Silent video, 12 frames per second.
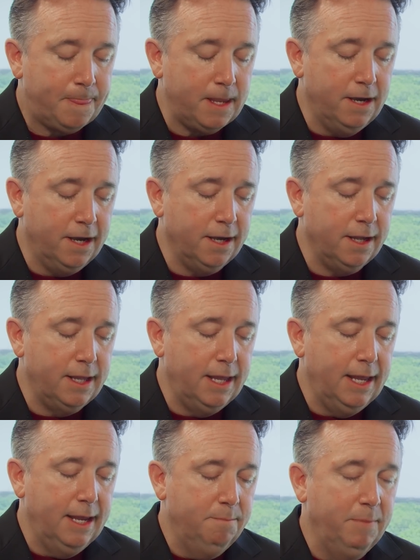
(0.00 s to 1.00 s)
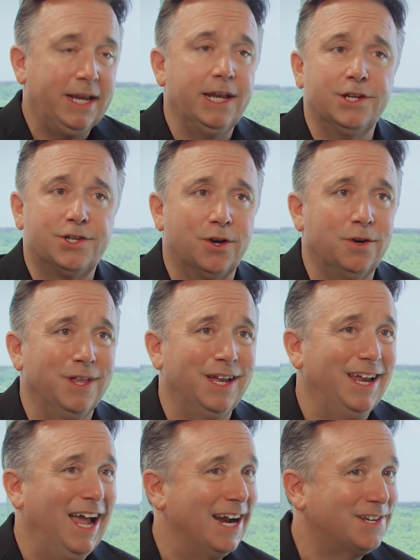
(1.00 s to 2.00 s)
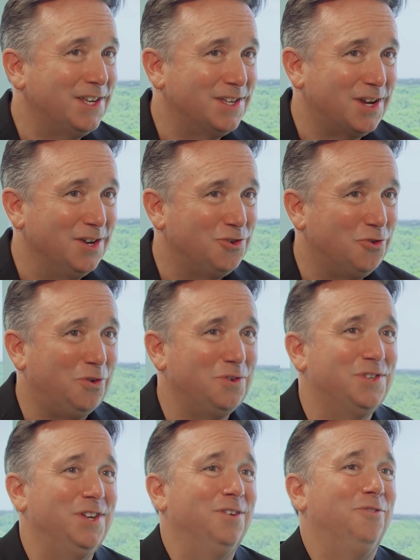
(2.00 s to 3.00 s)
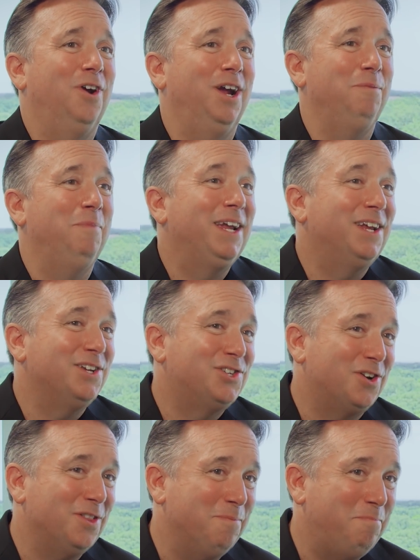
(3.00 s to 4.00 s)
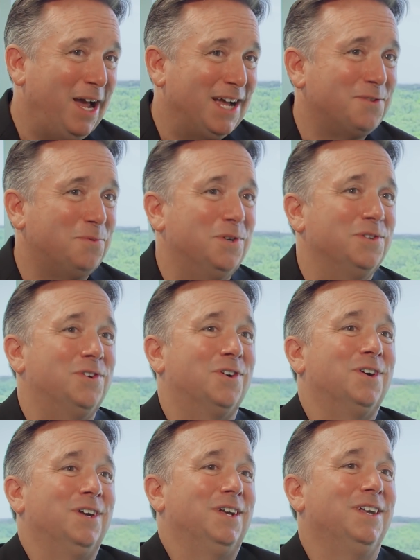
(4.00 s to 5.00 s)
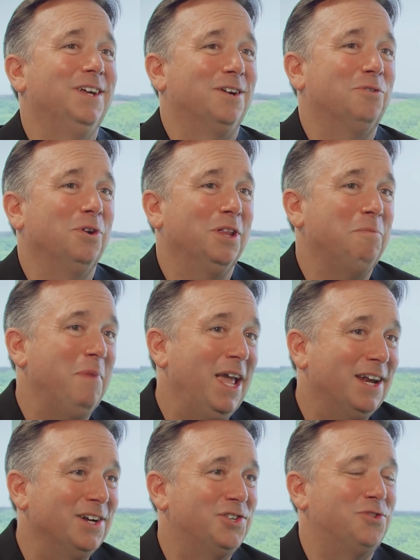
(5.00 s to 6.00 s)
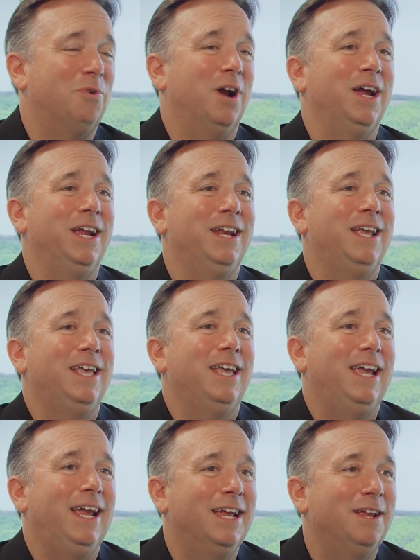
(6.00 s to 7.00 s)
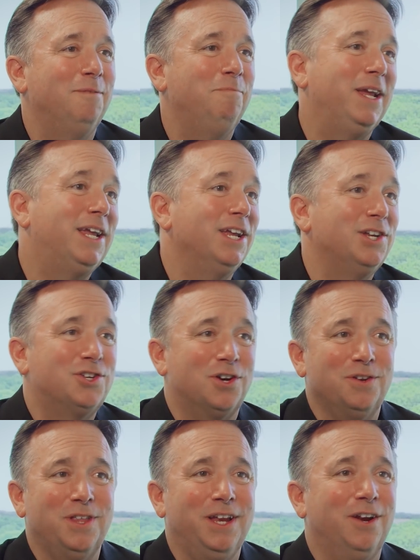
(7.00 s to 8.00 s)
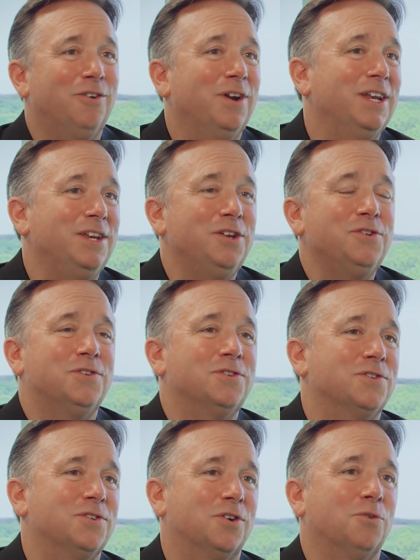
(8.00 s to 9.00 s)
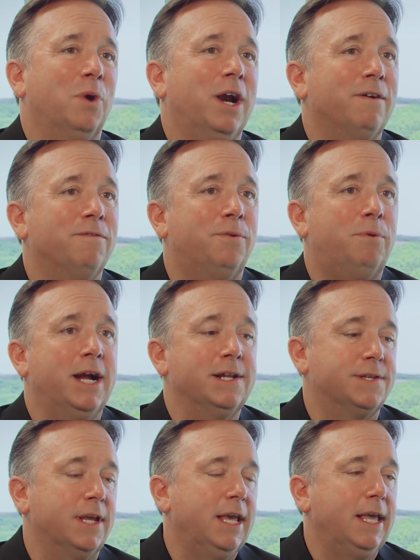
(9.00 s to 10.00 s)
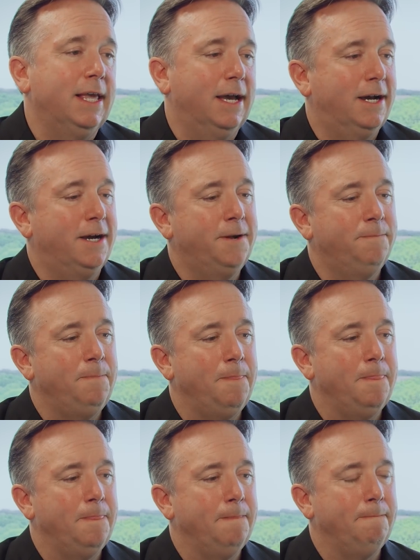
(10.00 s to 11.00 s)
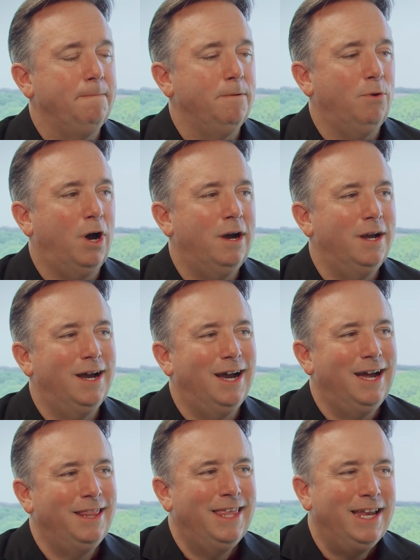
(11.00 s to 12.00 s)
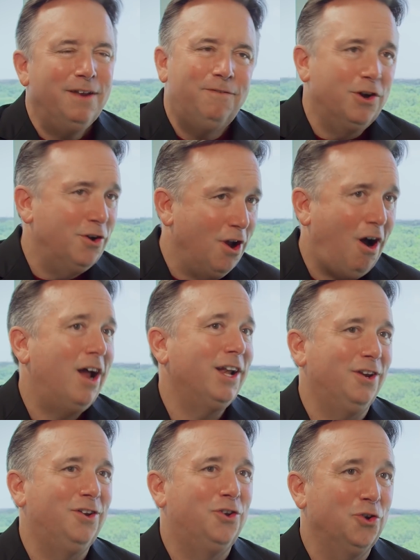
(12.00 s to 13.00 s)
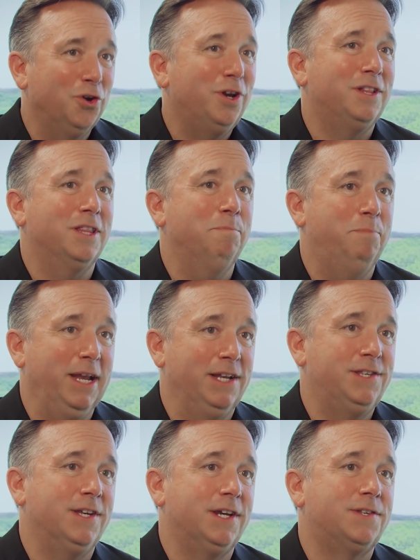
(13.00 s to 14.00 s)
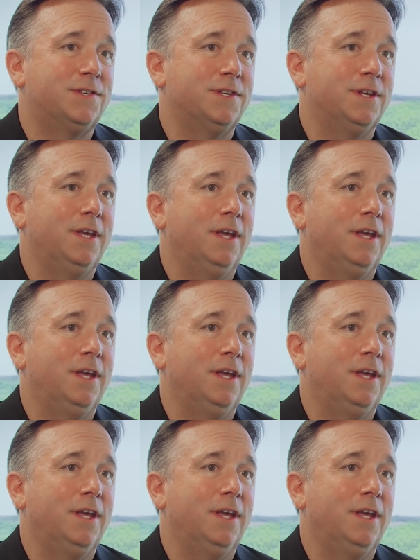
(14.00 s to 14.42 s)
Uh, making sure that access control is done right, making sure that passwords are really managed right, and making sure that your end users are aware of threats. Um, I, I think if you're not good at the basics,